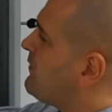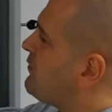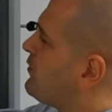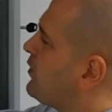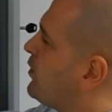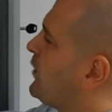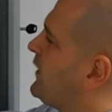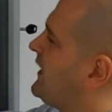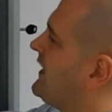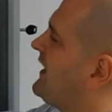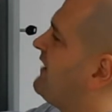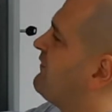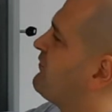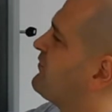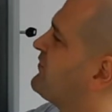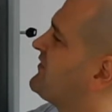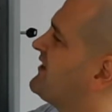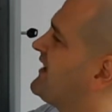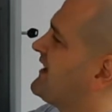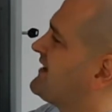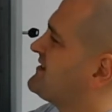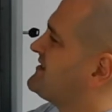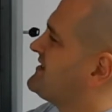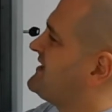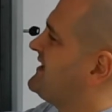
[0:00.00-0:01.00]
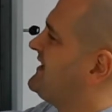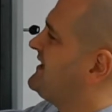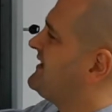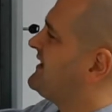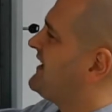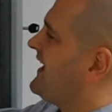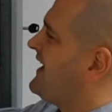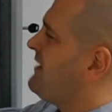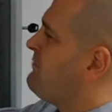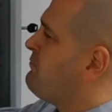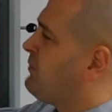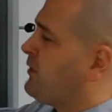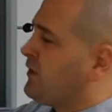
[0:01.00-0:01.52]
we have 16
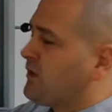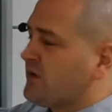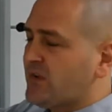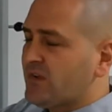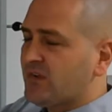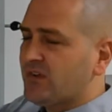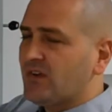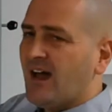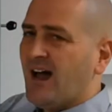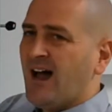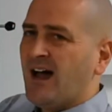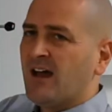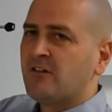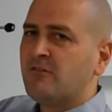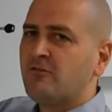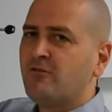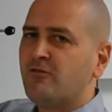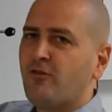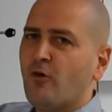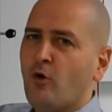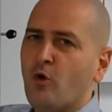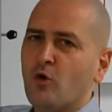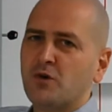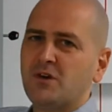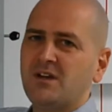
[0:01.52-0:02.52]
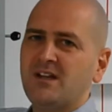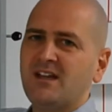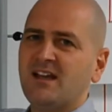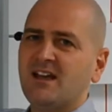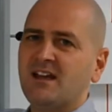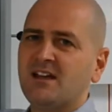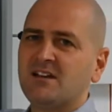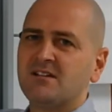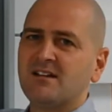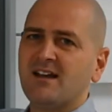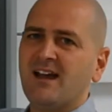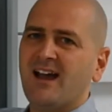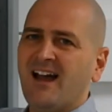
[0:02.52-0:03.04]
inputs and
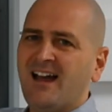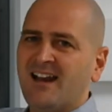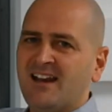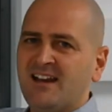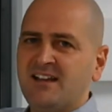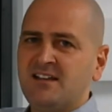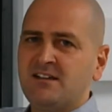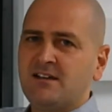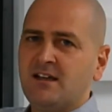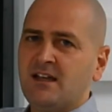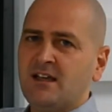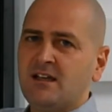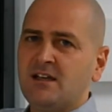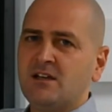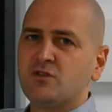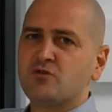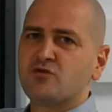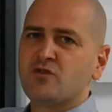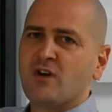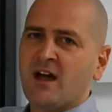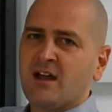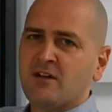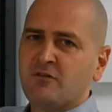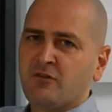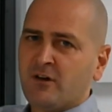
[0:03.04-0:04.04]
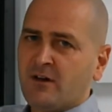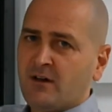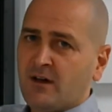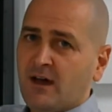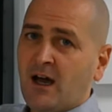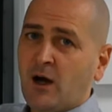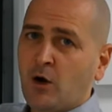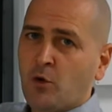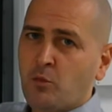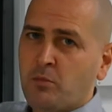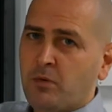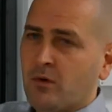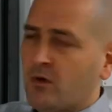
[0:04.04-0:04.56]
48 LED driver
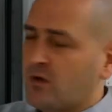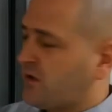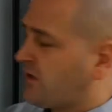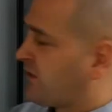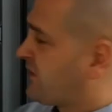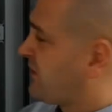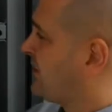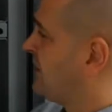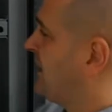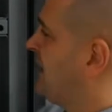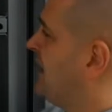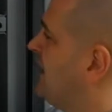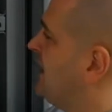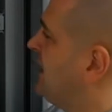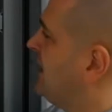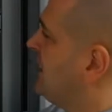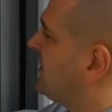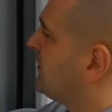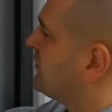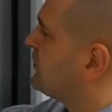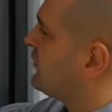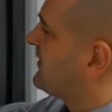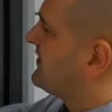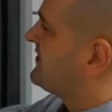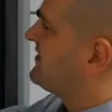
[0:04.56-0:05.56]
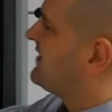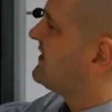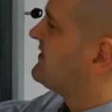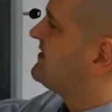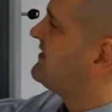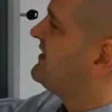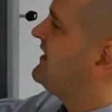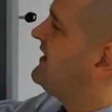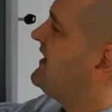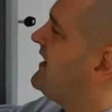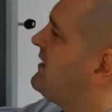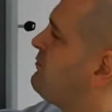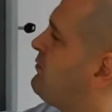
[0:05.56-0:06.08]
outputs. So the
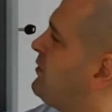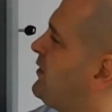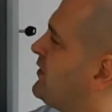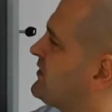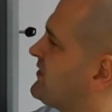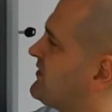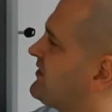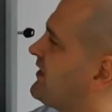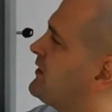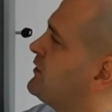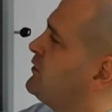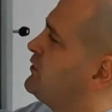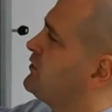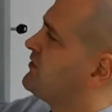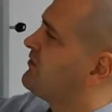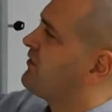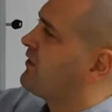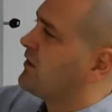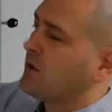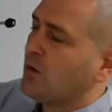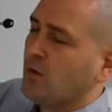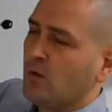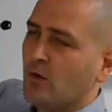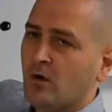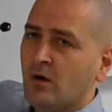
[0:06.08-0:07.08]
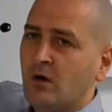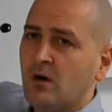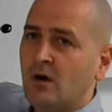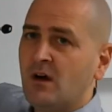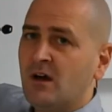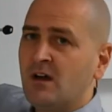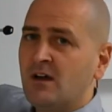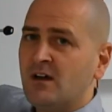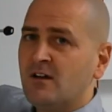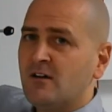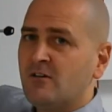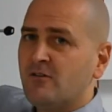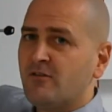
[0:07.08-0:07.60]
16 inputs are used for your
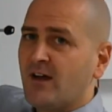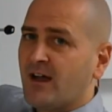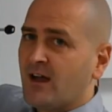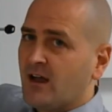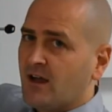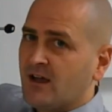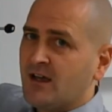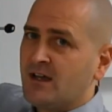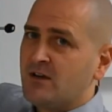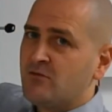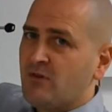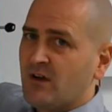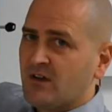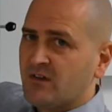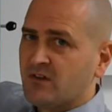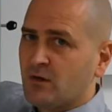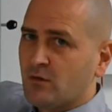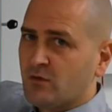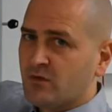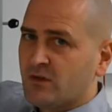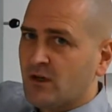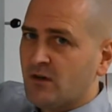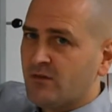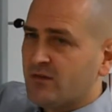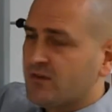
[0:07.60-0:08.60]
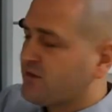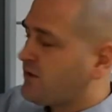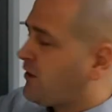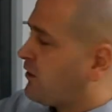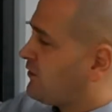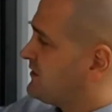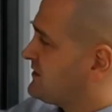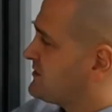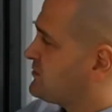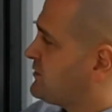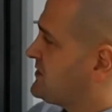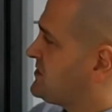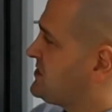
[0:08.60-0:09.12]
fire and rescue service toggle
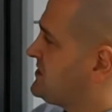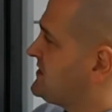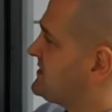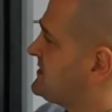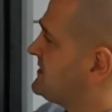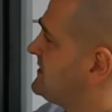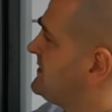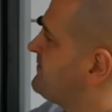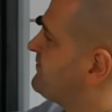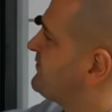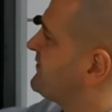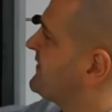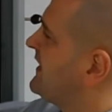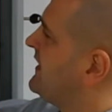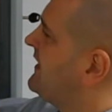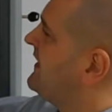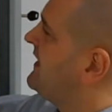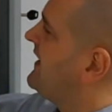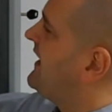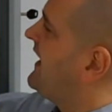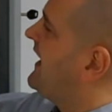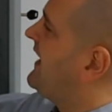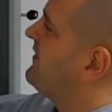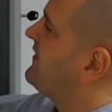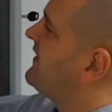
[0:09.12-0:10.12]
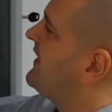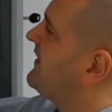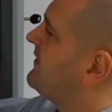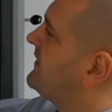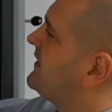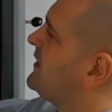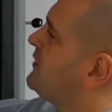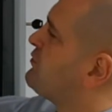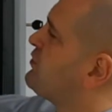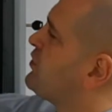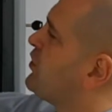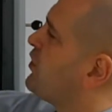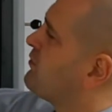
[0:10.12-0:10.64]
switches, and then the
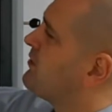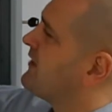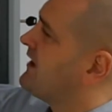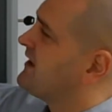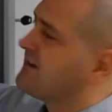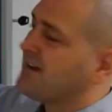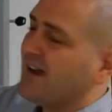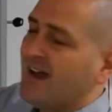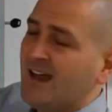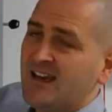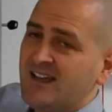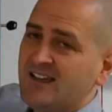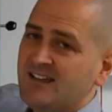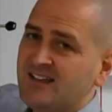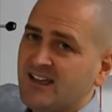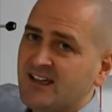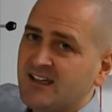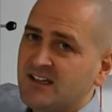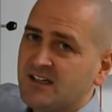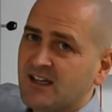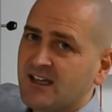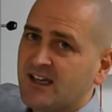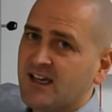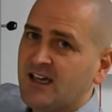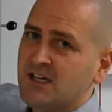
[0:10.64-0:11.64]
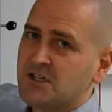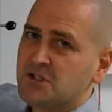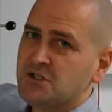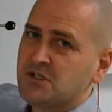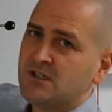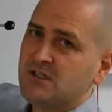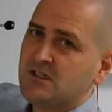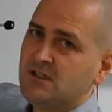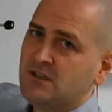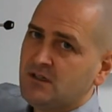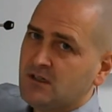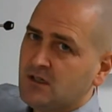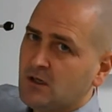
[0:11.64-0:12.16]
appropriate LED
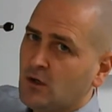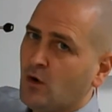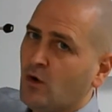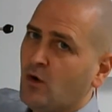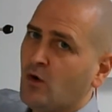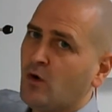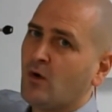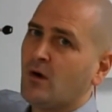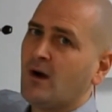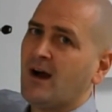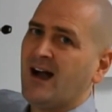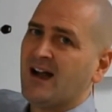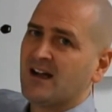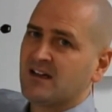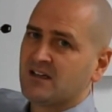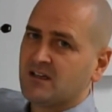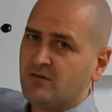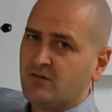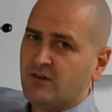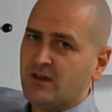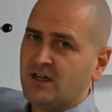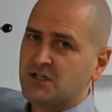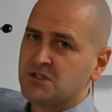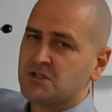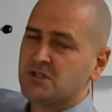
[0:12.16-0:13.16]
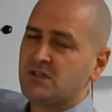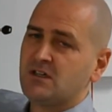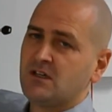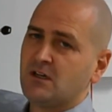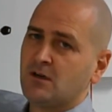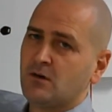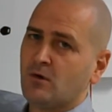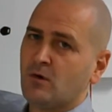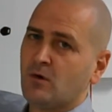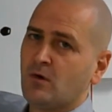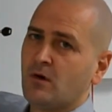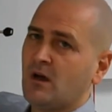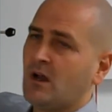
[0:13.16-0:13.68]
indication, your activation,
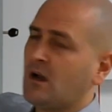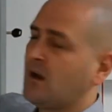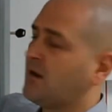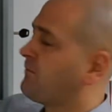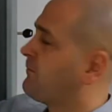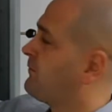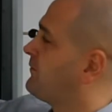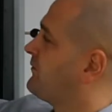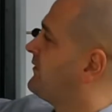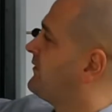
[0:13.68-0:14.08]
your